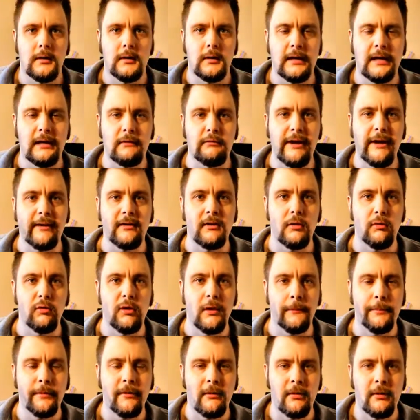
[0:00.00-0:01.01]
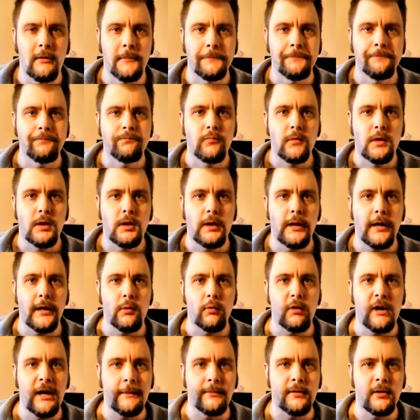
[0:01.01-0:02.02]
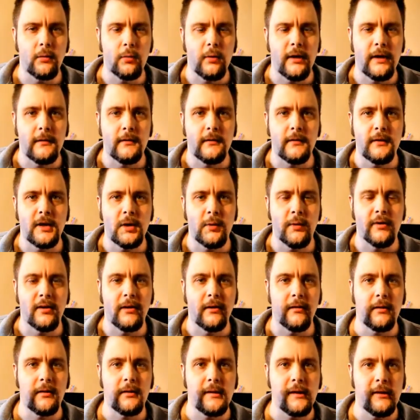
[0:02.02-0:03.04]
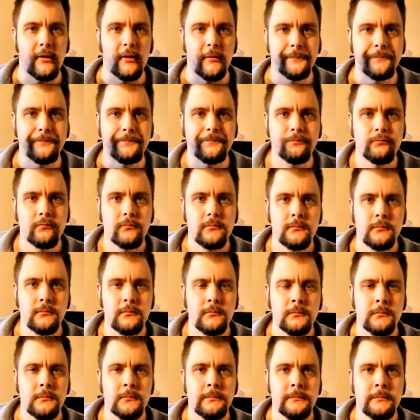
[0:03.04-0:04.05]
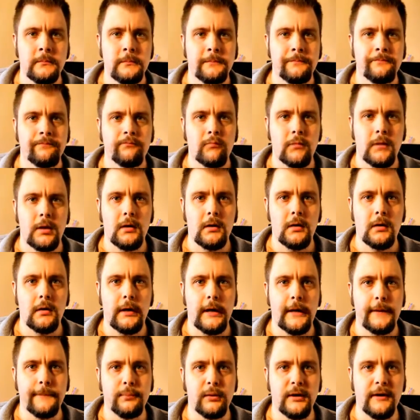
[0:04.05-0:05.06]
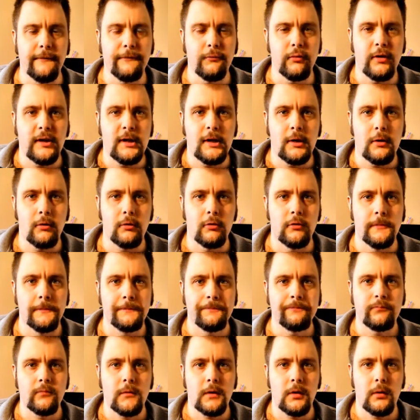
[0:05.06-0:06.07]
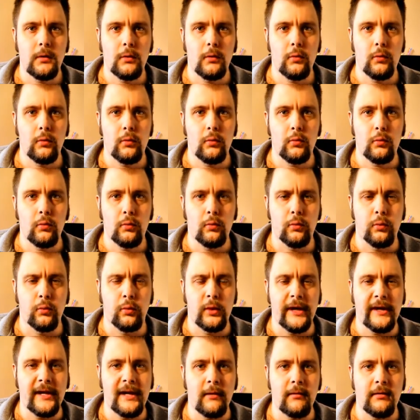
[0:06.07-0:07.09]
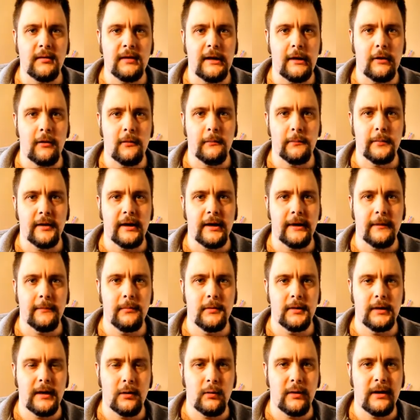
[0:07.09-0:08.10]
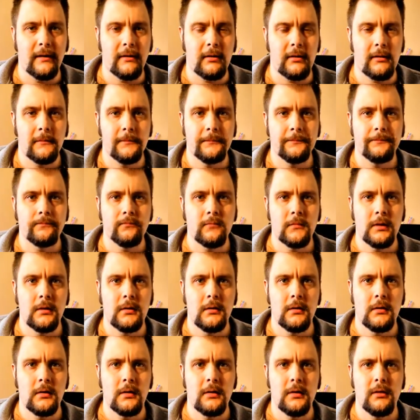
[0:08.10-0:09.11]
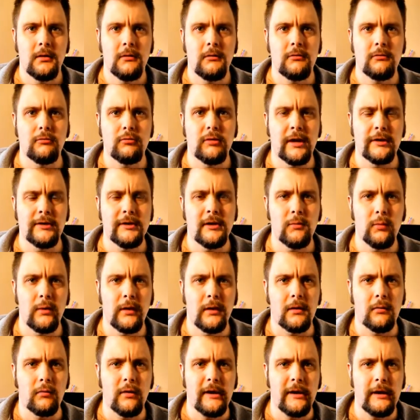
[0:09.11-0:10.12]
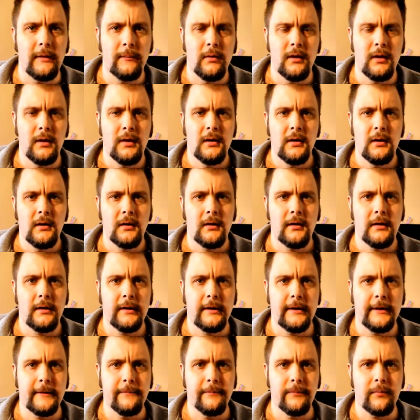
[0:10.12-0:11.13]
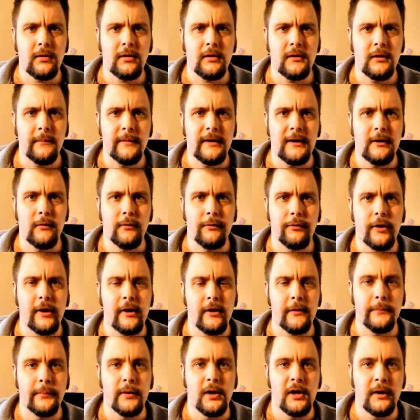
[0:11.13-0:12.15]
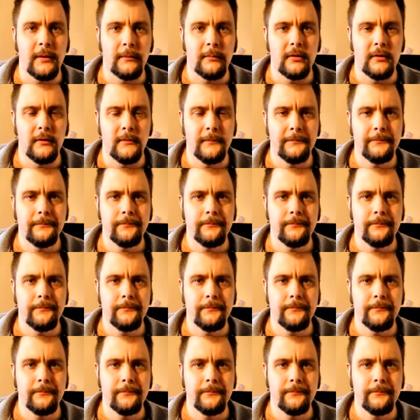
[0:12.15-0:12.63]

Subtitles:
I liked Olympus. I grabbed it when it was on sale. I briefly owned White House Down, but I digress. London was lame. I somehow thought it bombed.